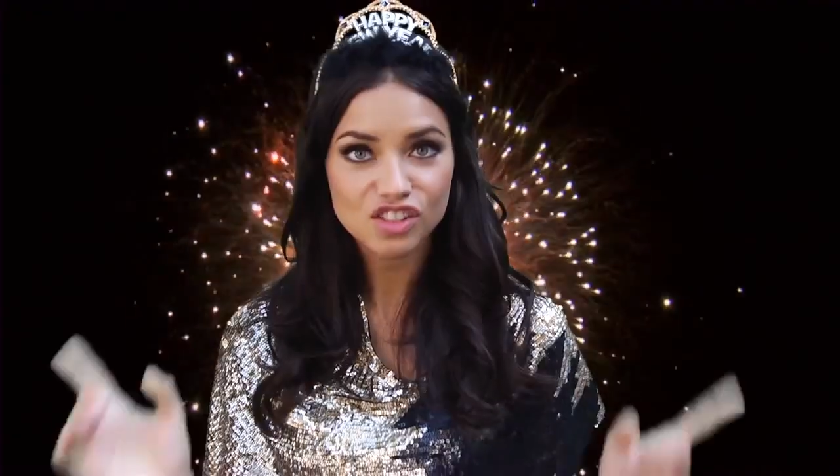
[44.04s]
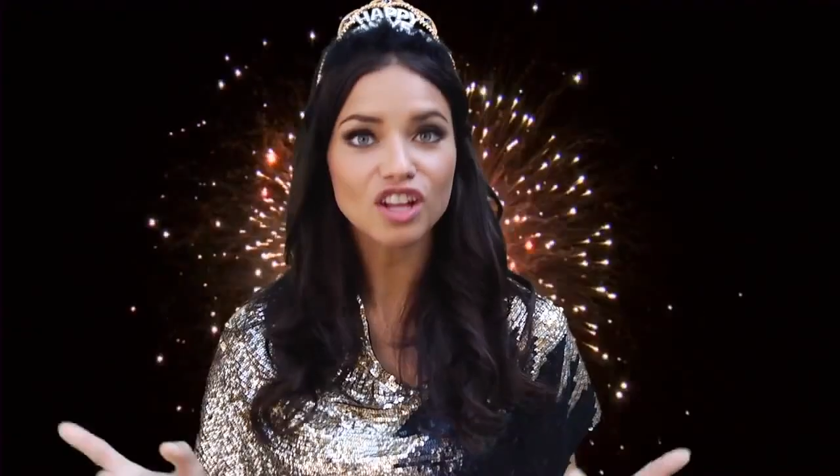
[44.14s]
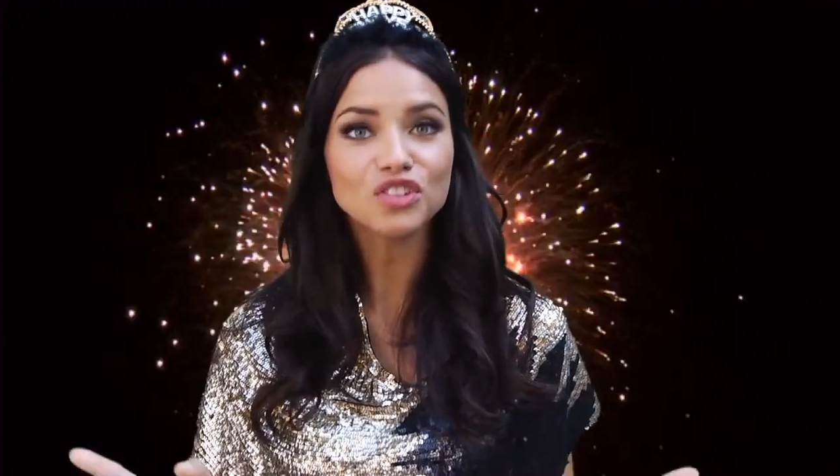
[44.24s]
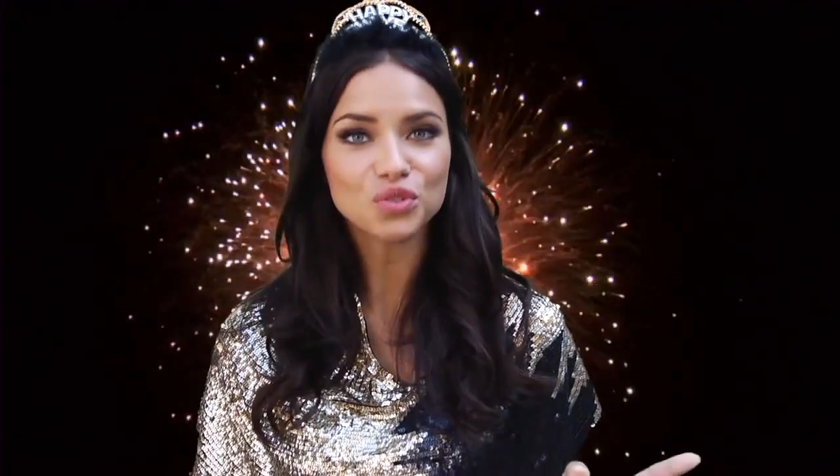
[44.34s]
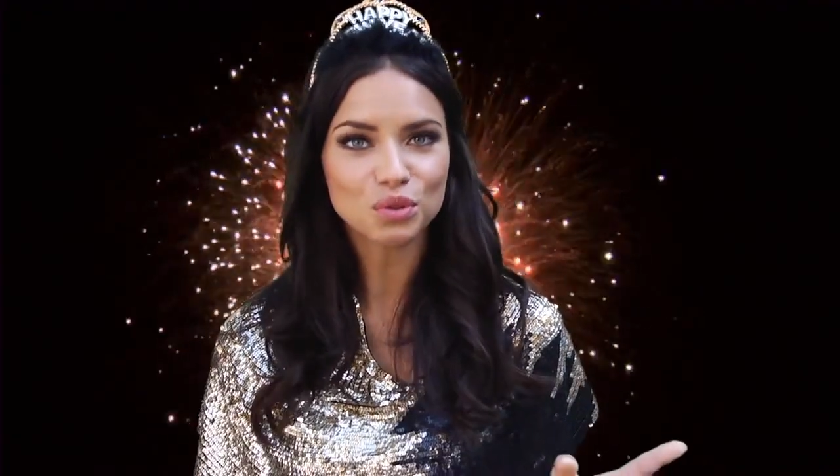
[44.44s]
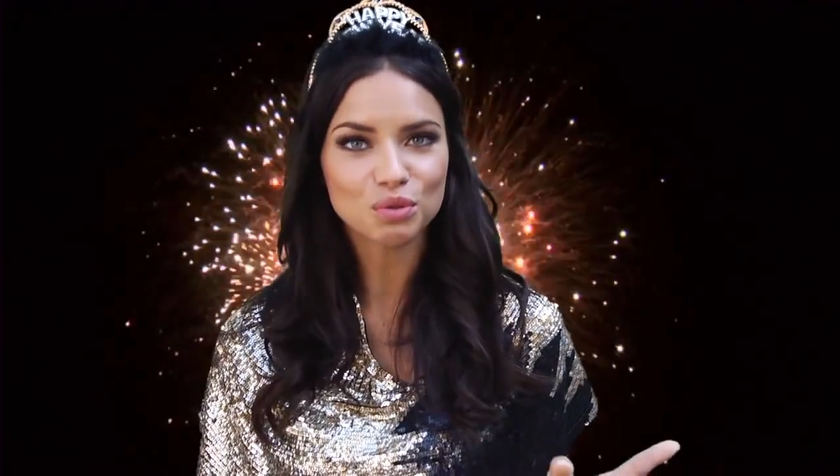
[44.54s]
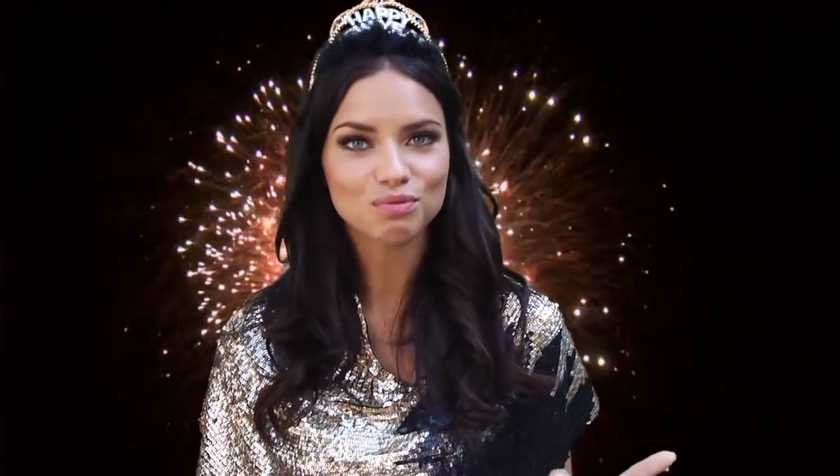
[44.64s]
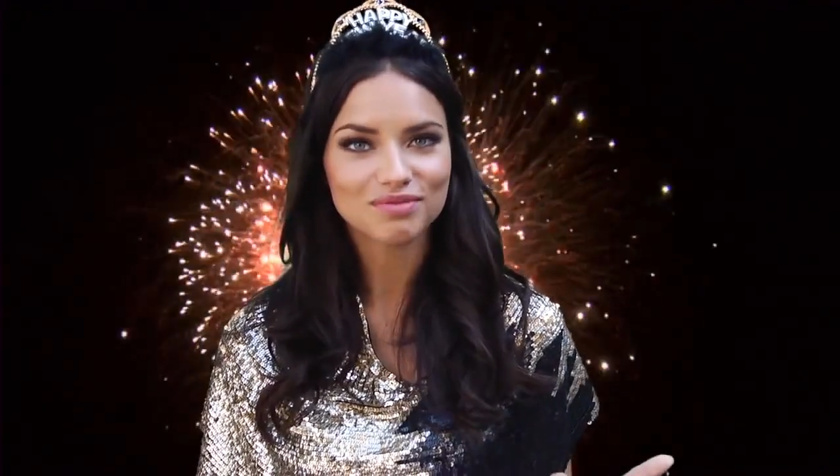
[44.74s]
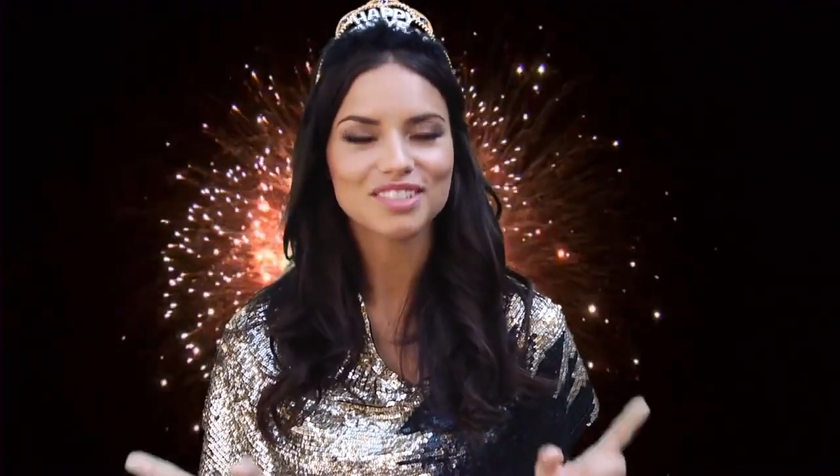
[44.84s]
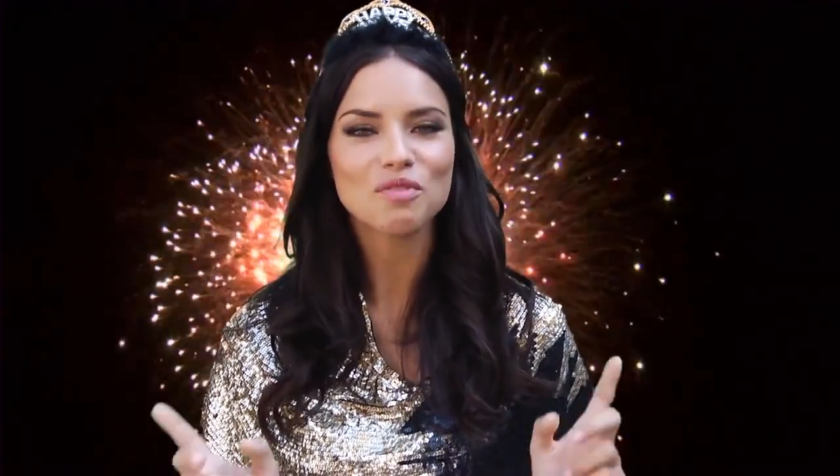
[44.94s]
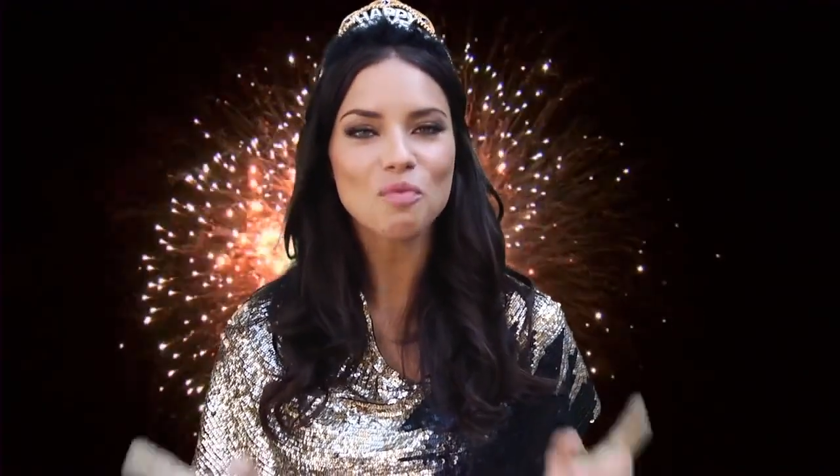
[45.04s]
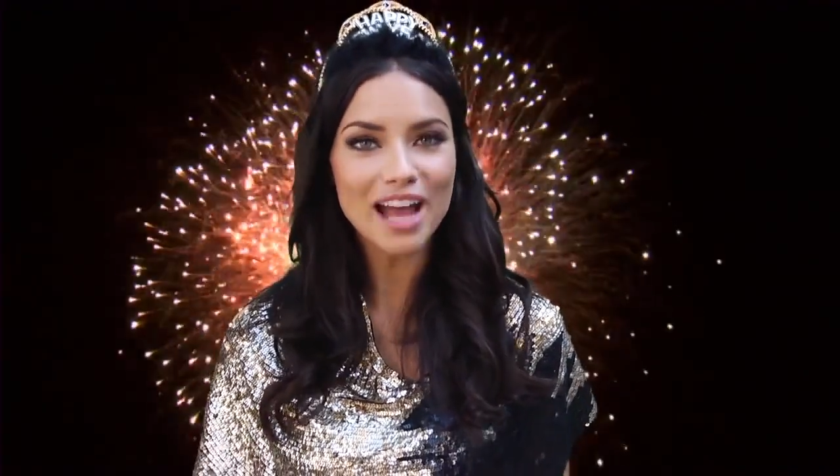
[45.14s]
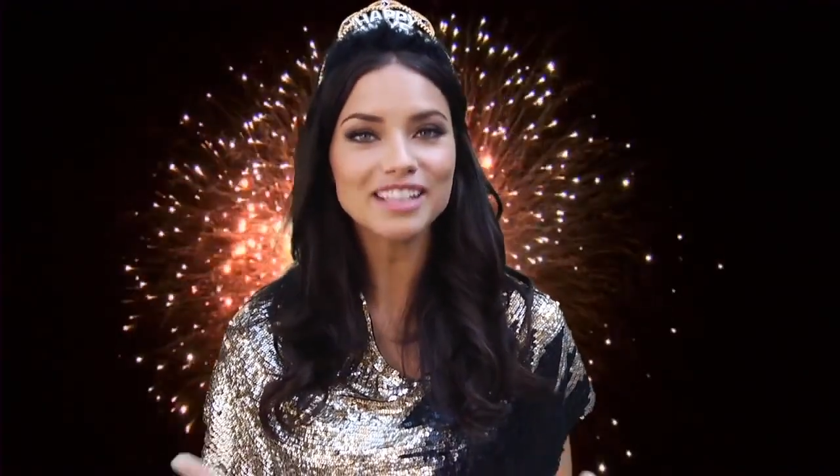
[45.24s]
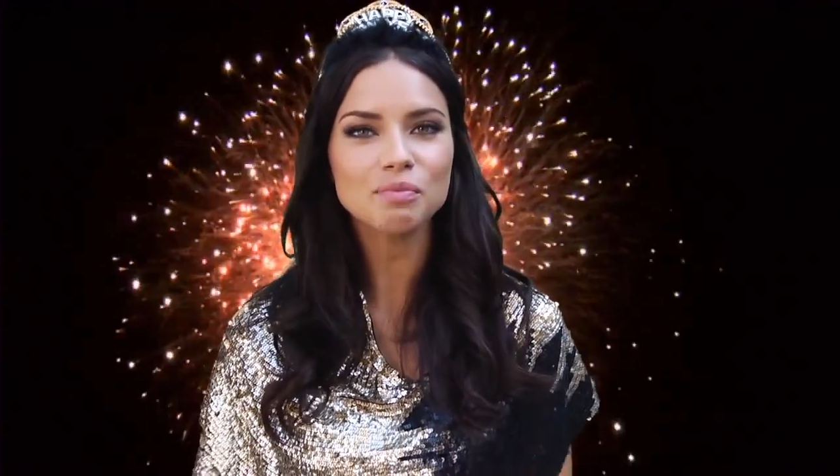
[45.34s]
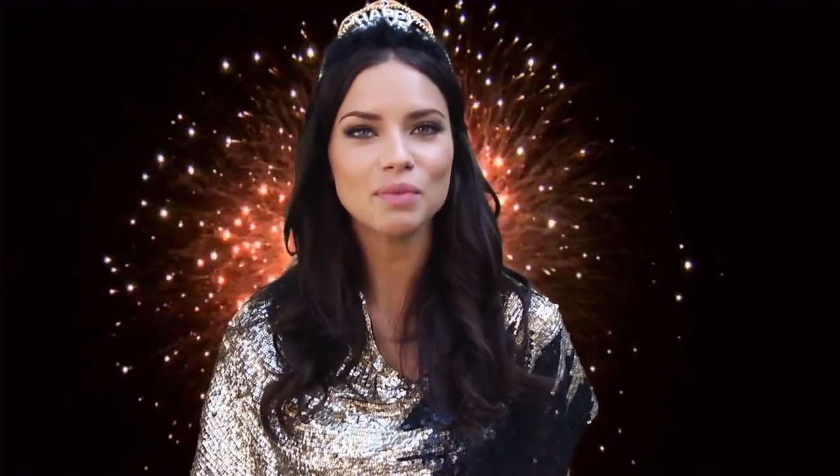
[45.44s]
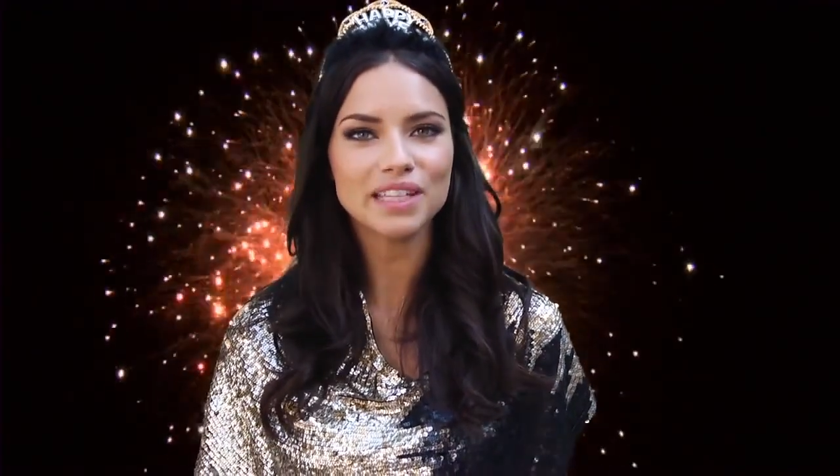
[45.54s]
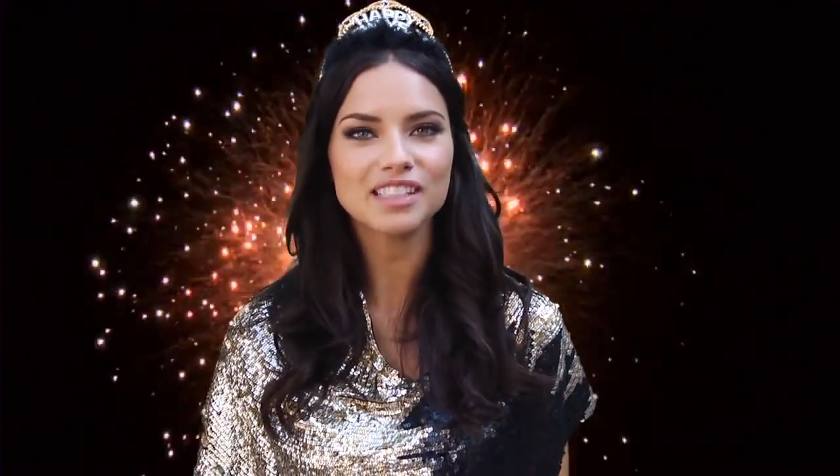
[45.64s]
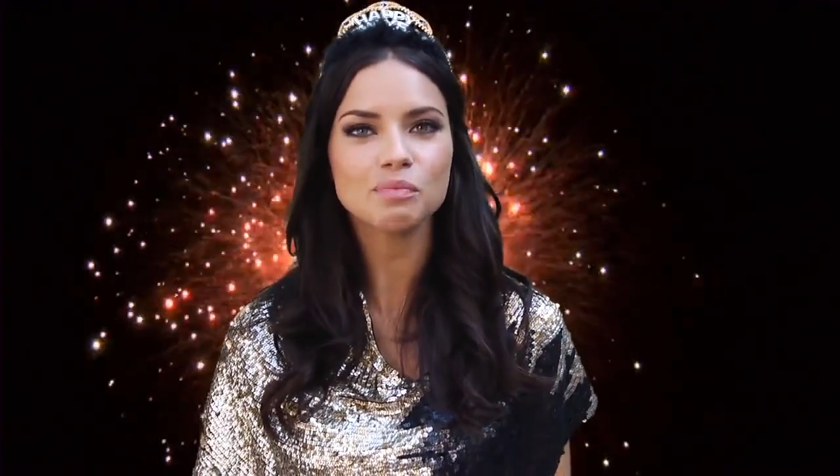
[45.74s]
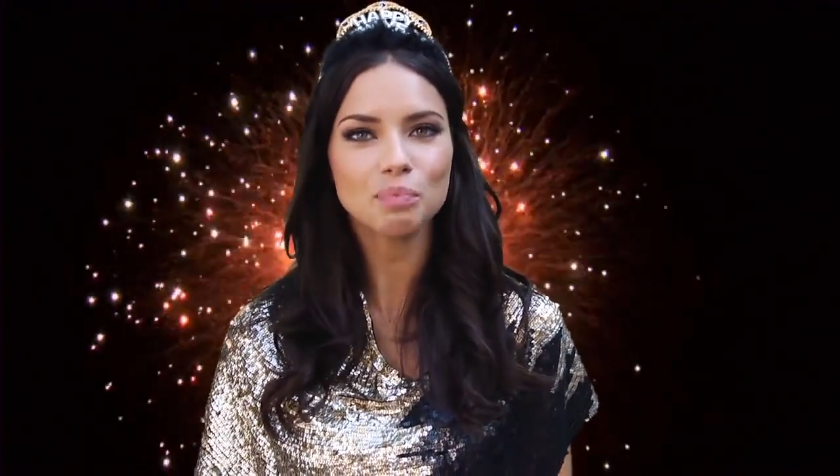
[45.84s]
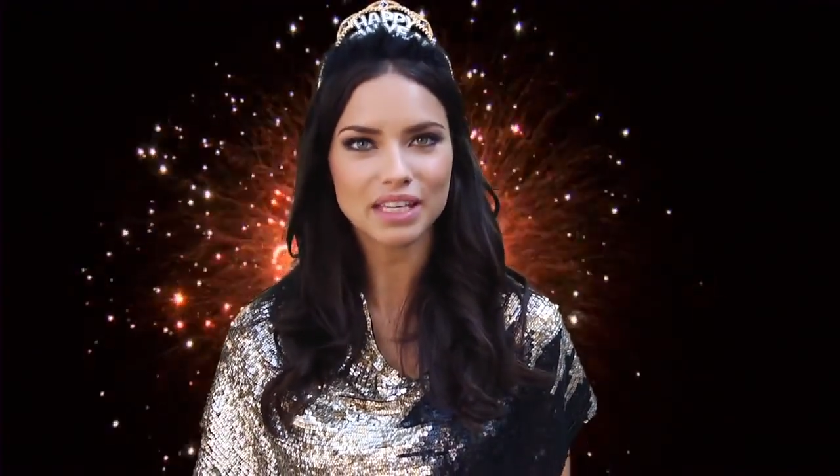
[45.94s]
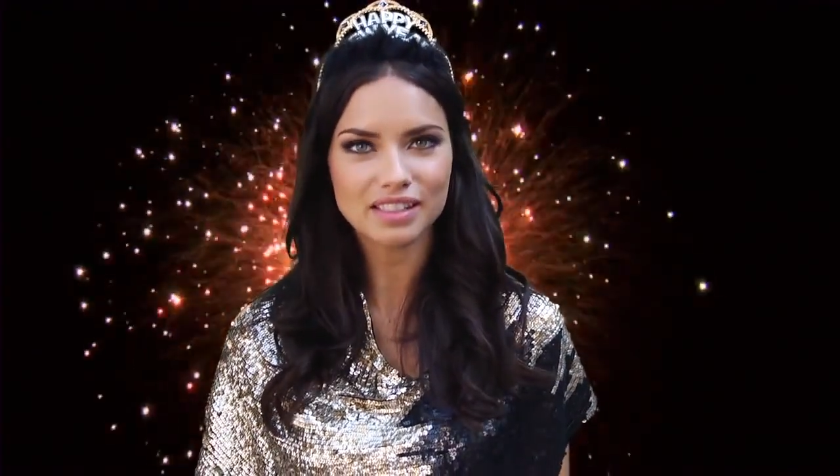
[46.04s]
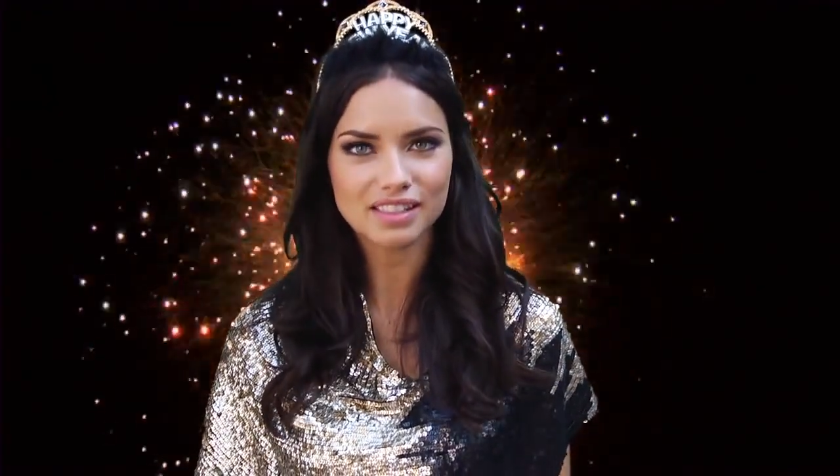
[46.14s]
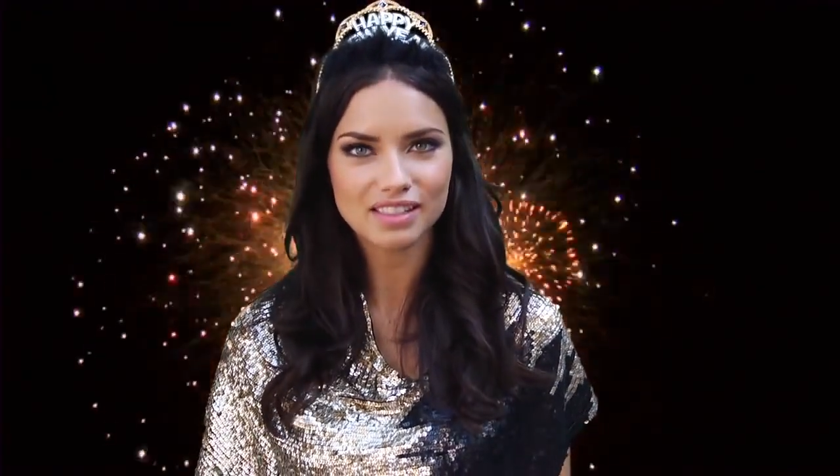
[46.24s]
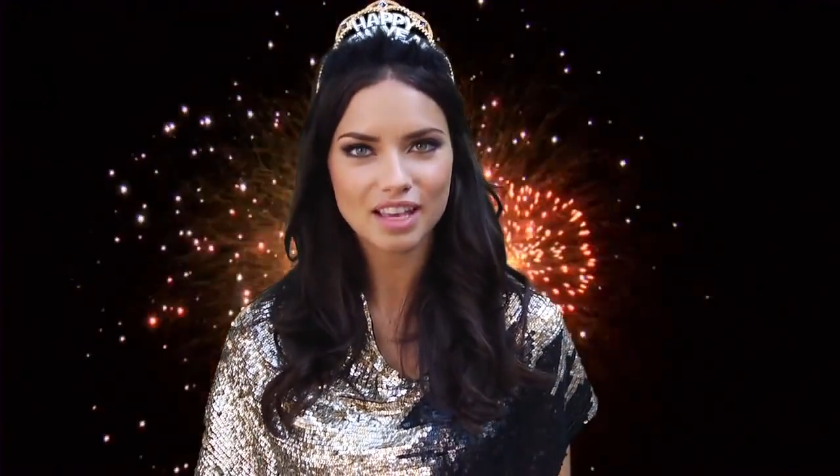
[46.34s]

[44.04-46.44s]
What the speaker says: It's not true. White means peace.